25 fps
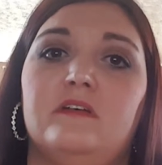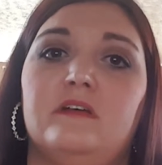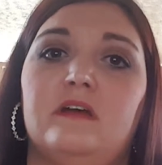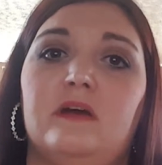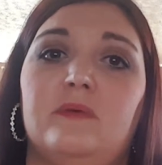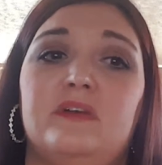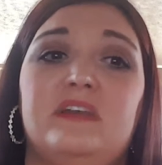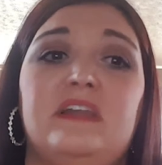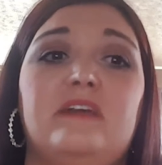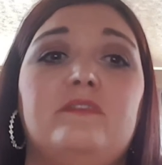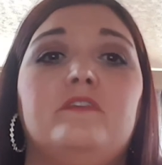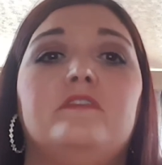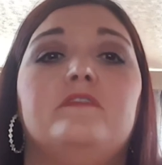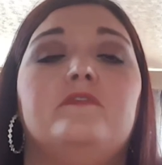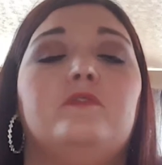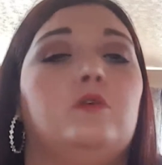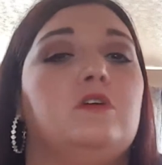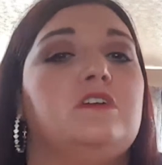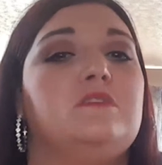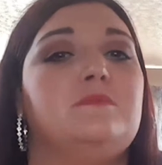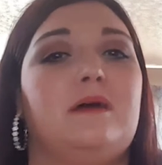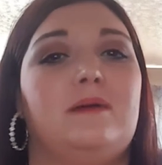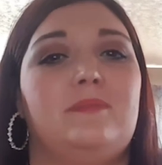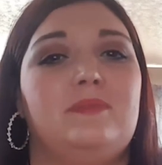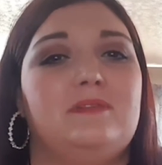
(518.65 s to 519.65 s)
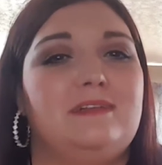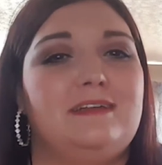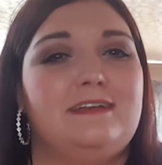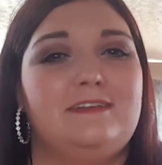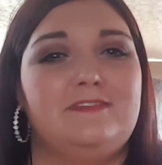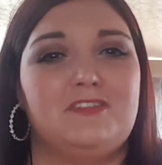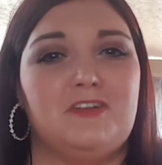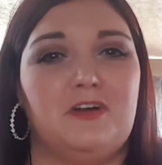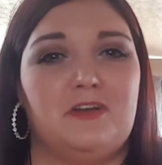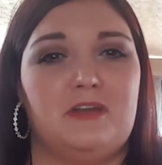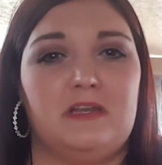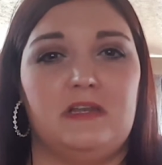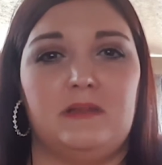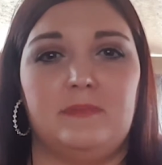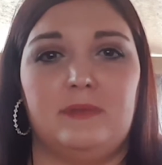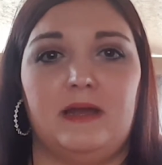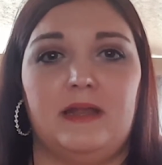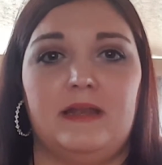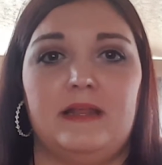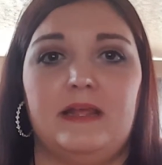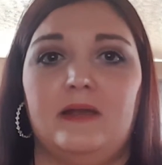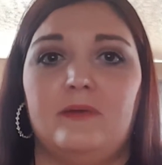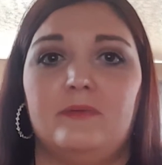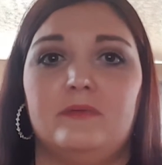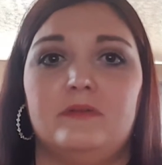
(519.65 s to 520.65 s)
I would never force my beliefs on
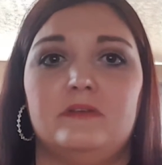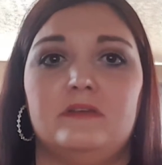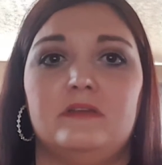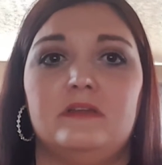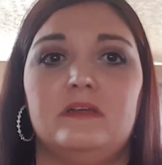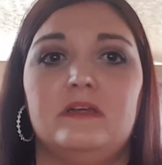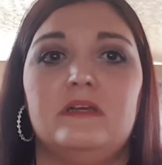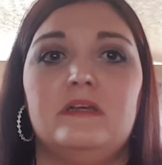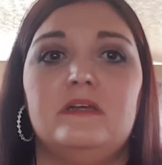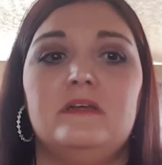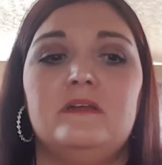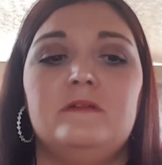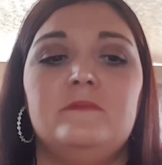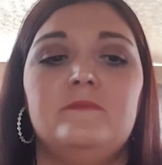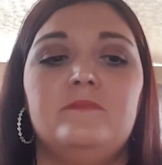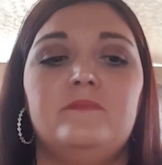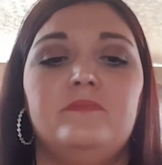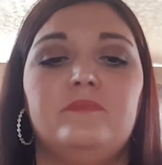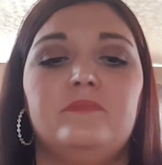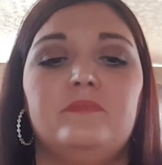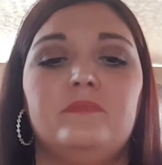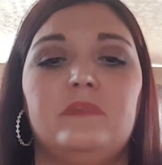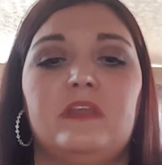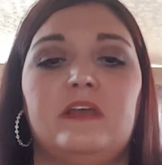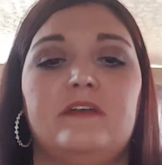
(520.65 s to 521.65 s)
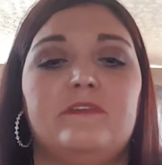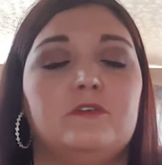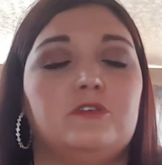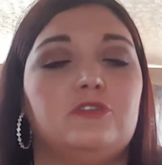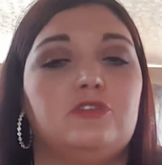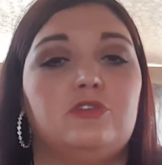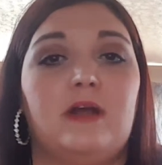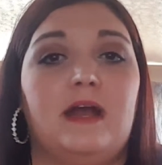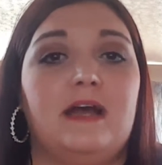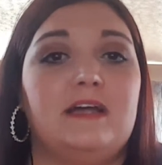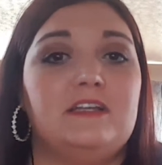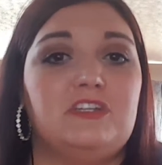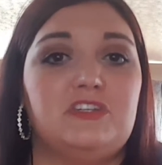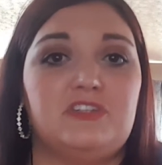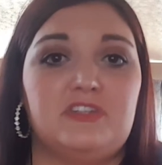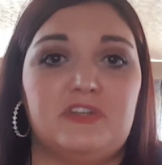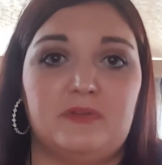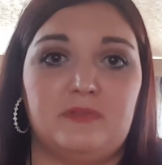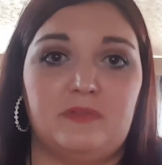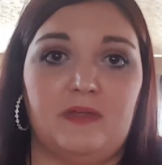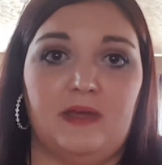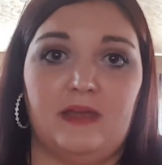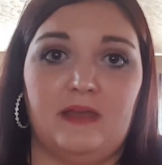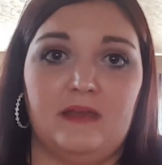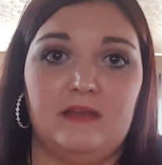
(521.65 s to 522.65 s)
anybody. I would never try to
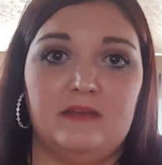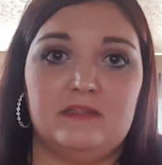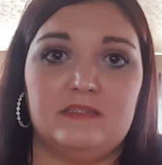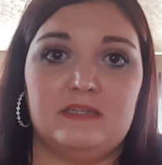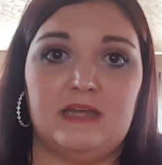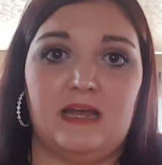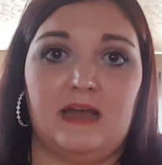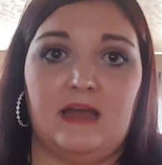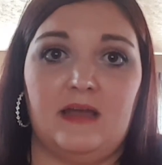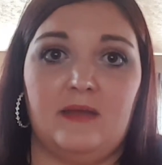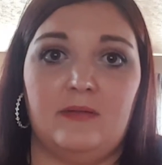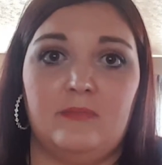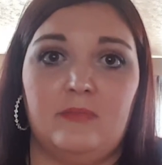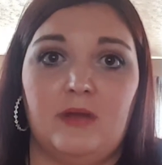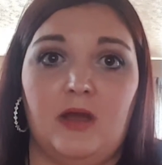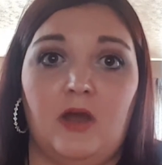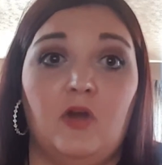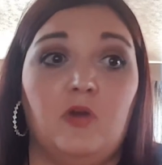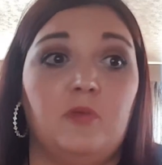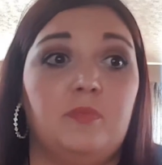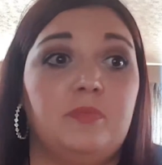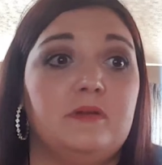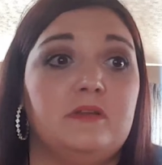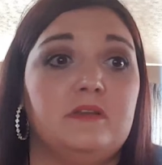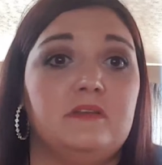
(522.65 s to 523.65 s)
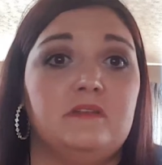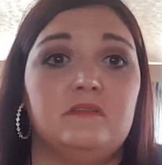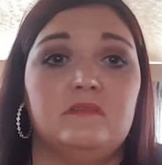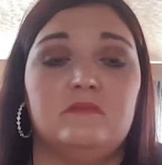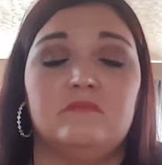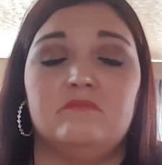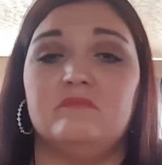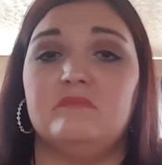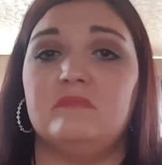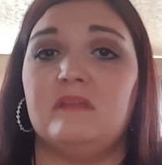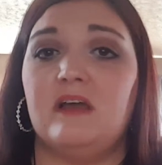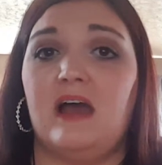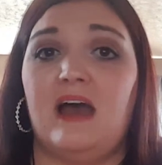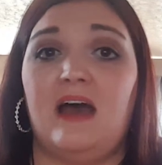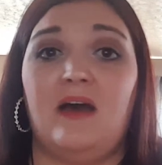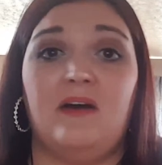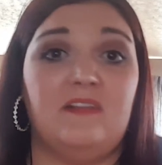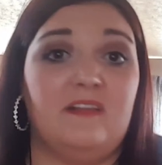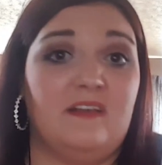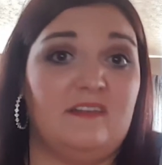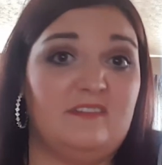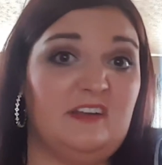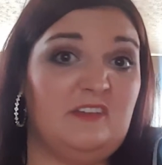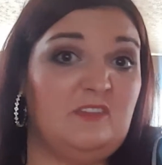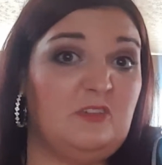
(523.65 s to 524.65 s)
do that. I am open. I
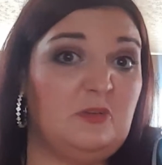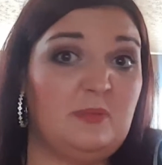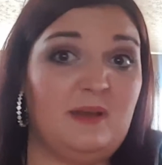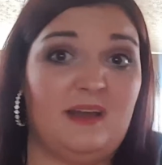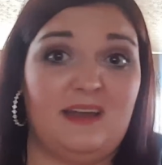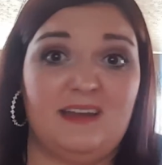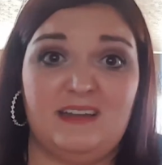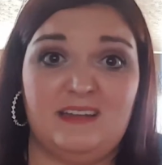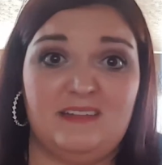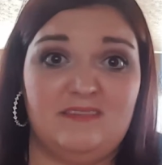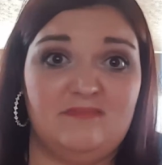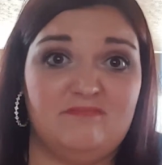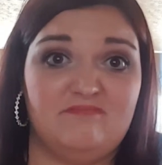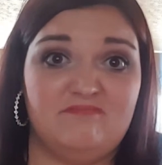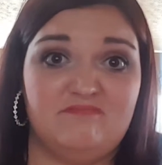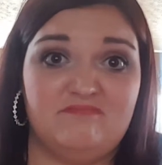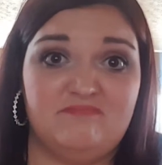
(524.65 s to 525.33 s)
love everybody.